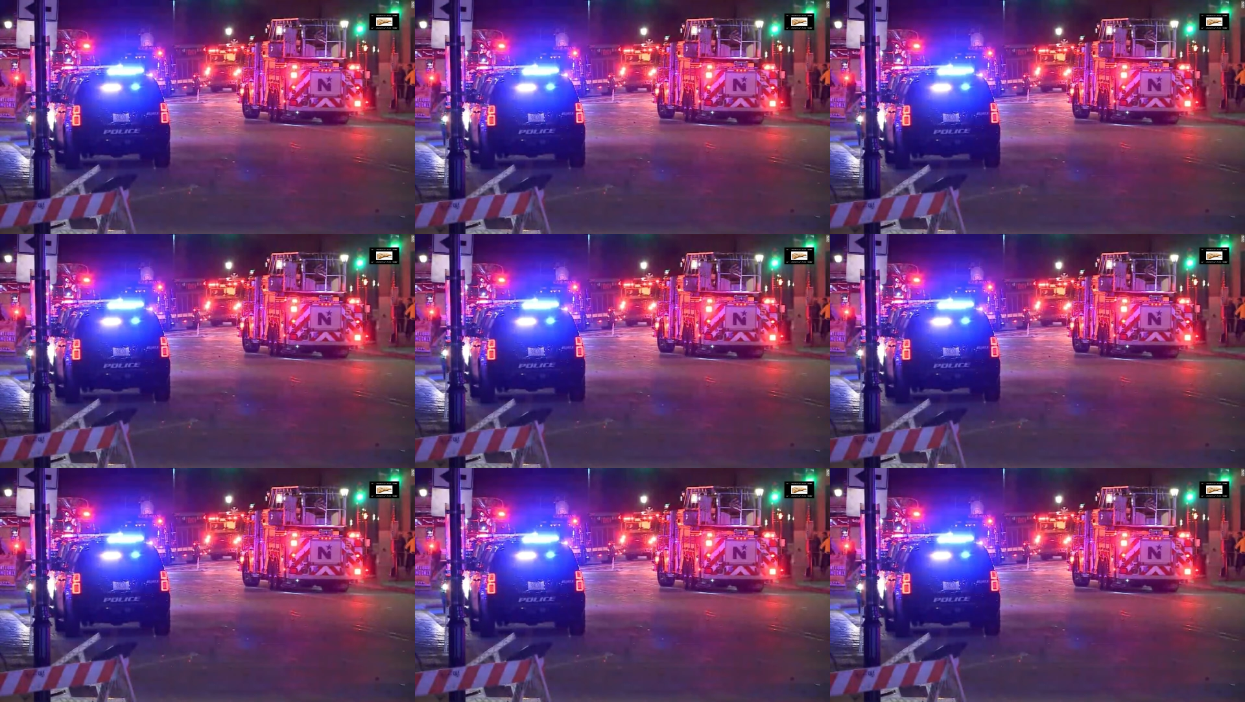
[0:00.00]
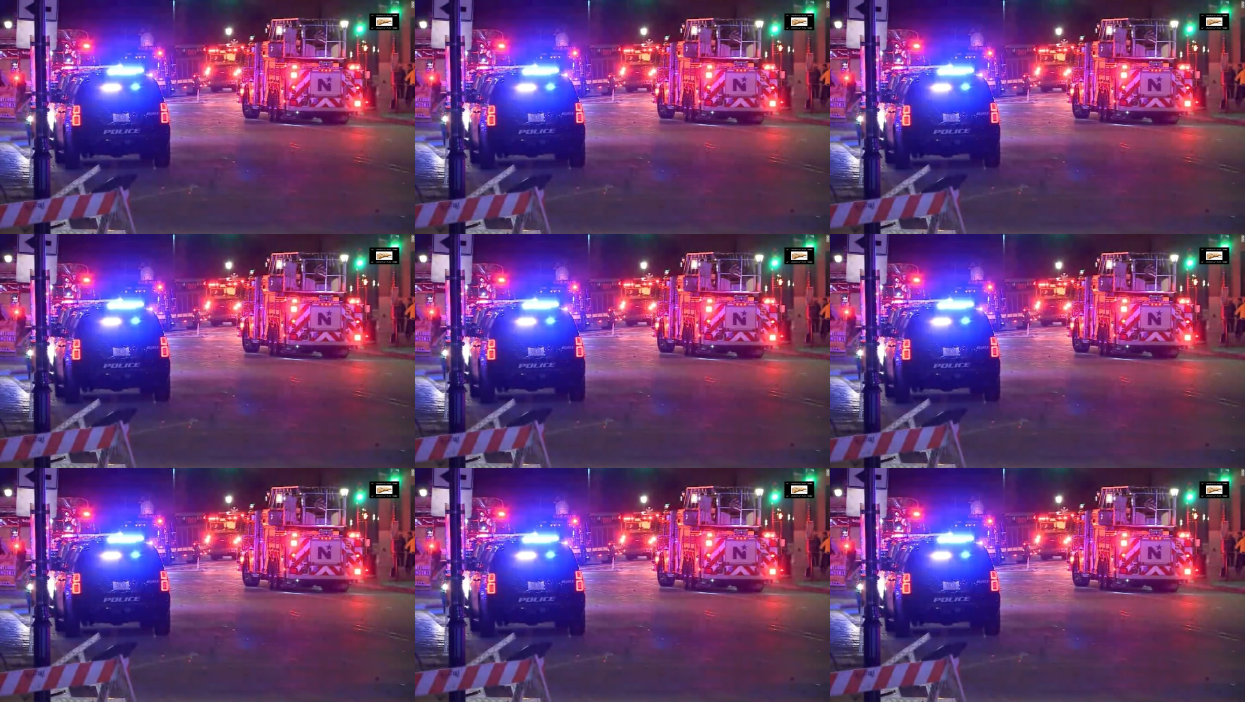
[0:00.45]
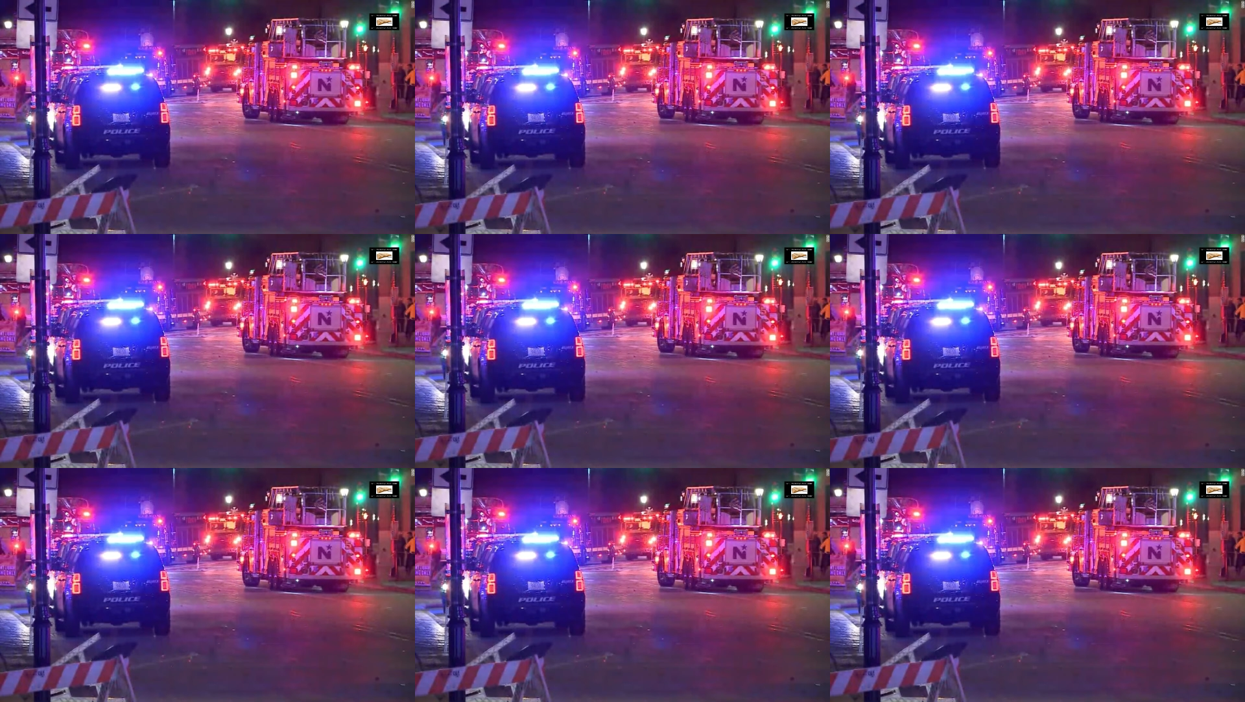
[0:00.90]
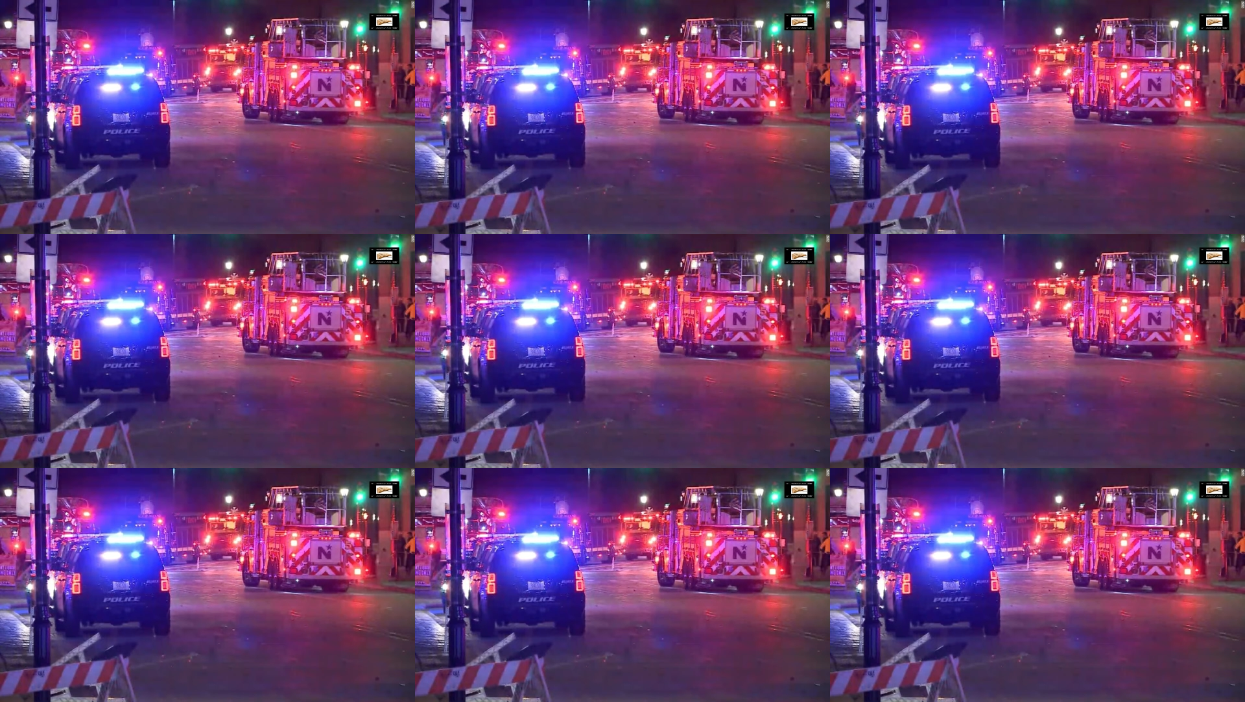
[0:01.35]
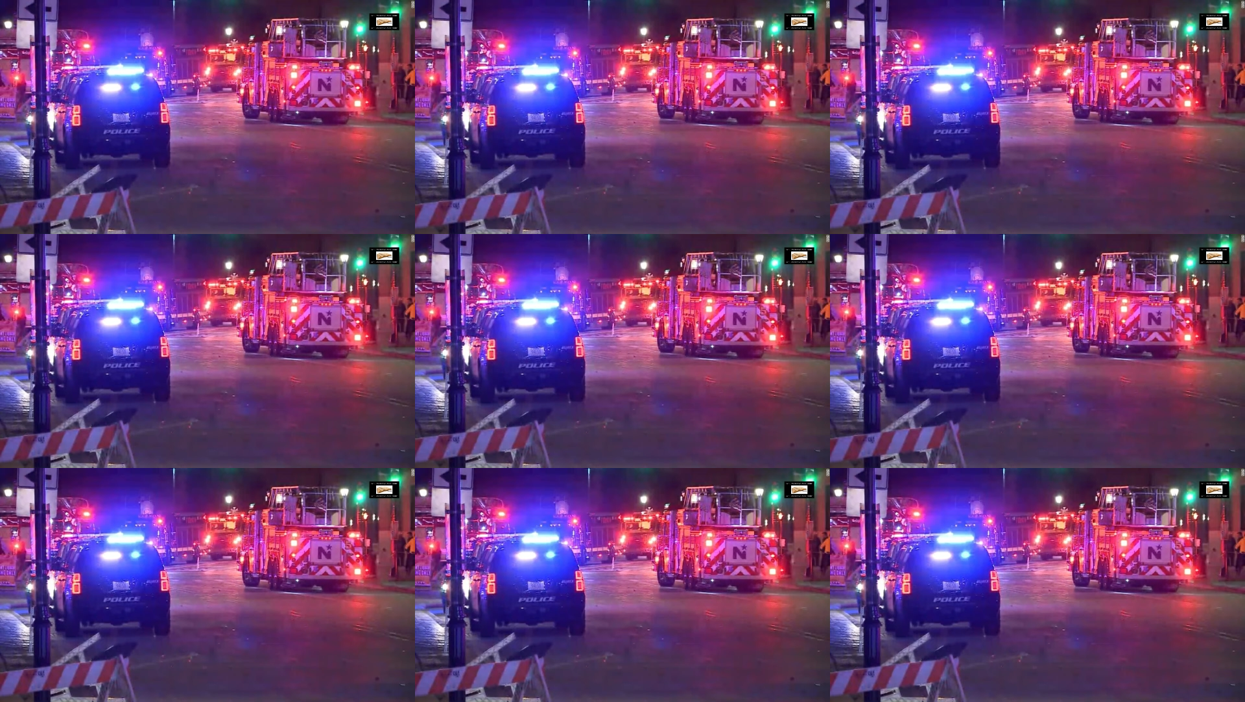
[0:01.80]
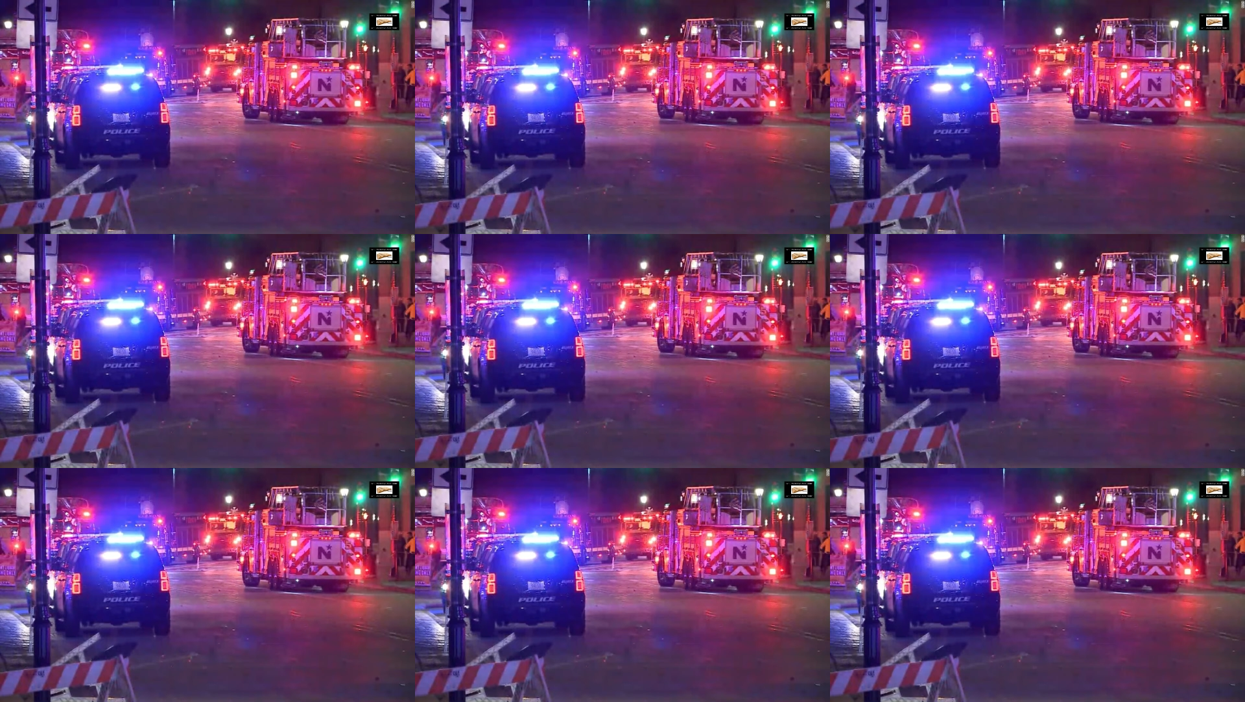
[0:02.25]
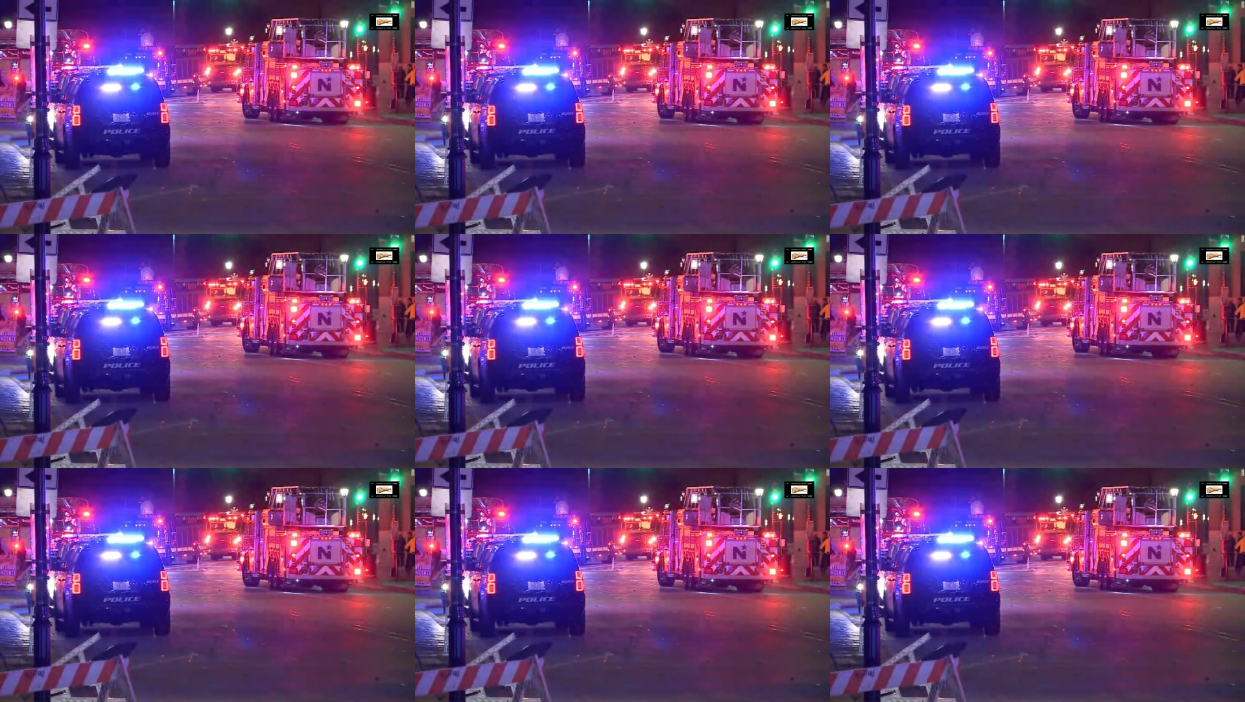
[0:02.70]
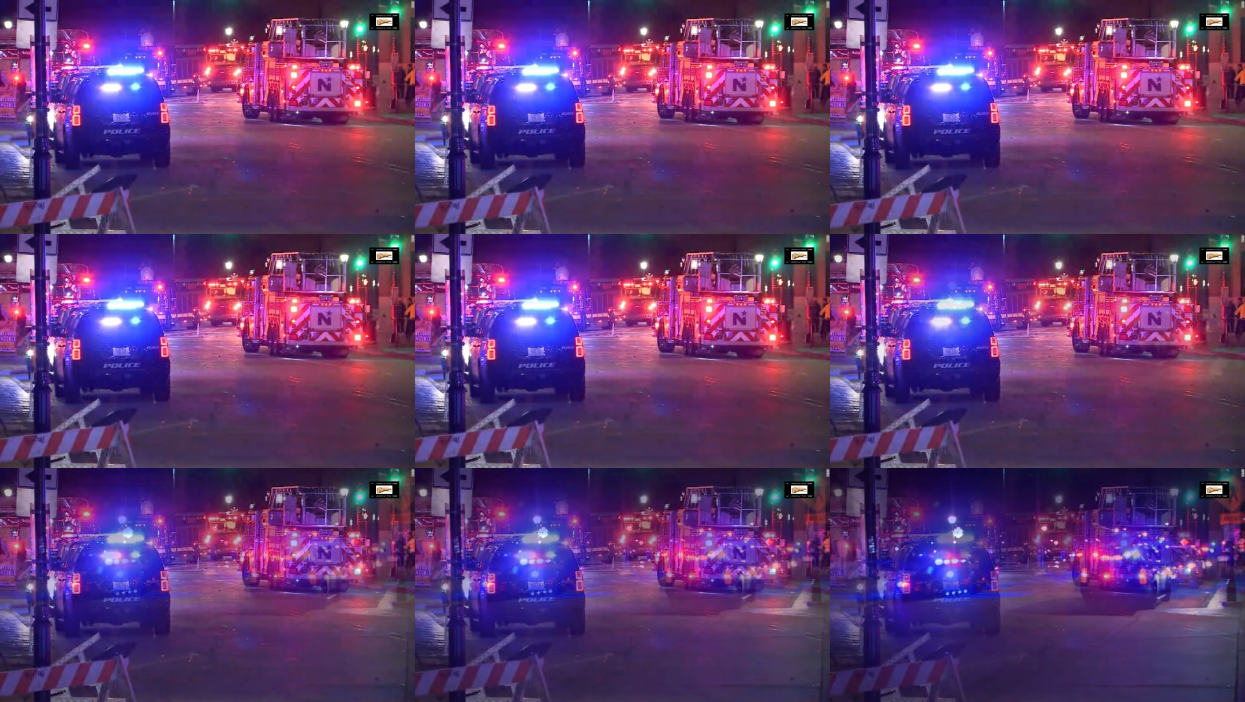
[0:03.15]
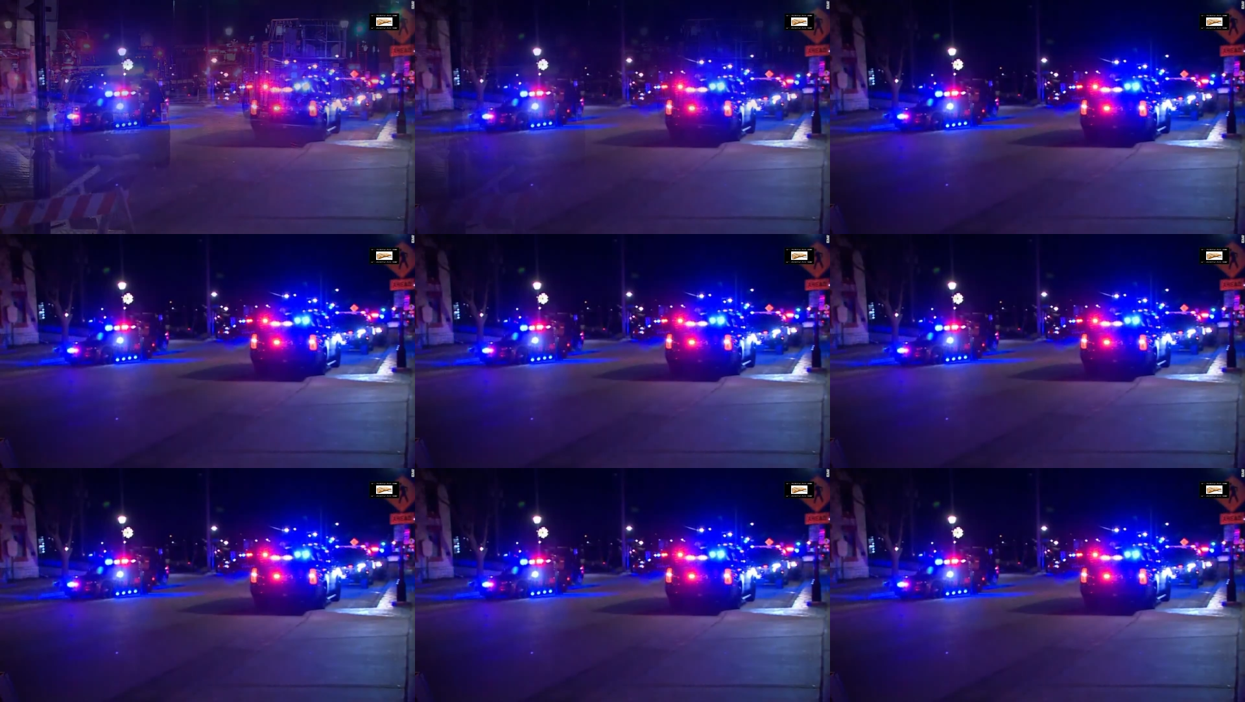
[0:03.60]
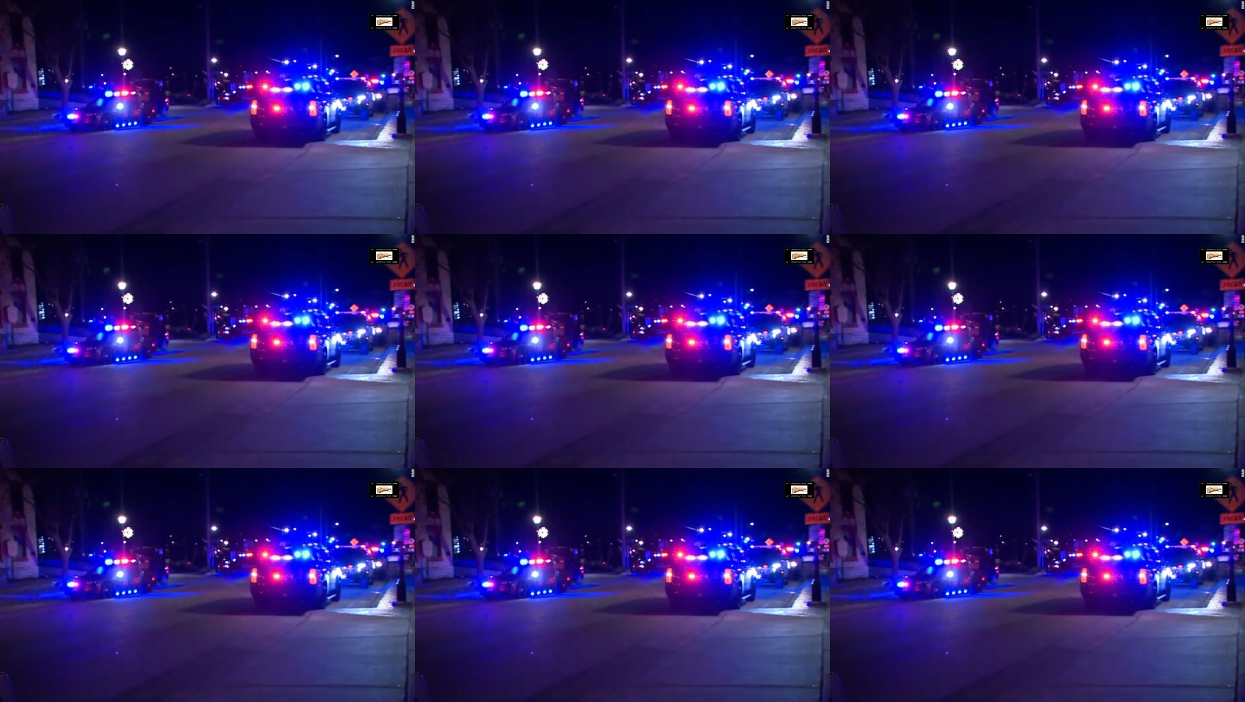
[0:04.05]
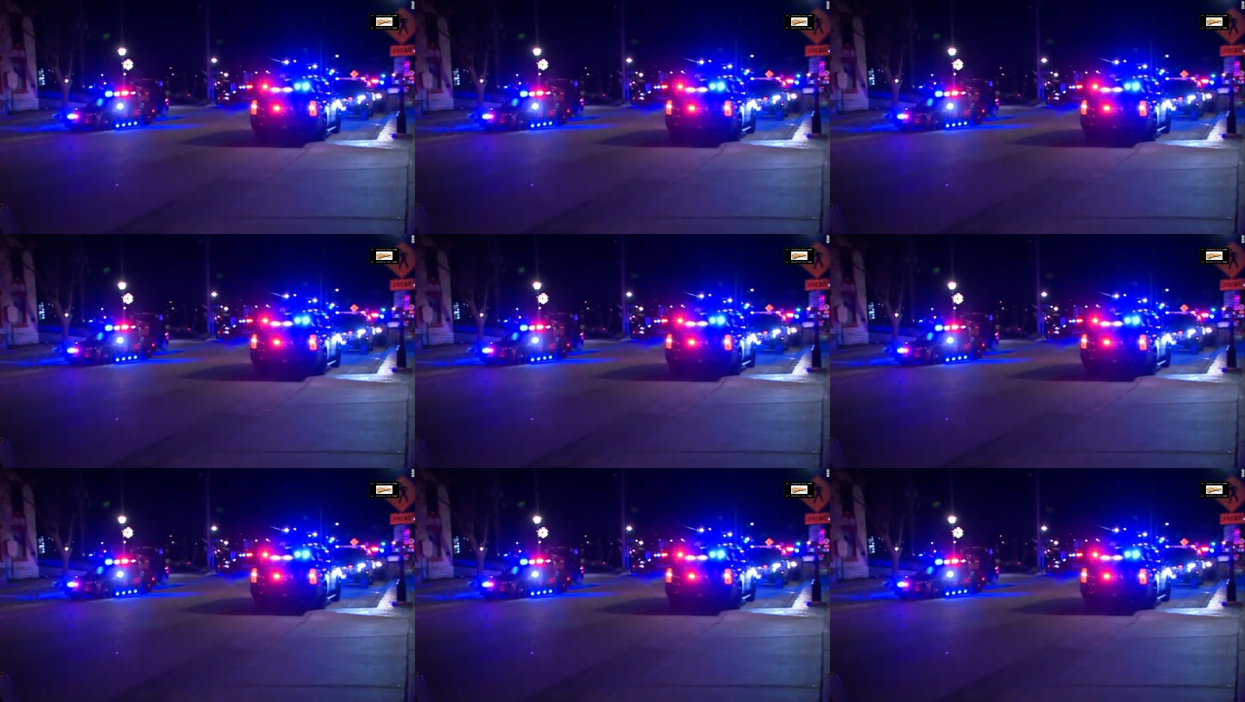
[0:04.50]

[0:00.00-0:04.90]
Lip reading: (no speaker visible)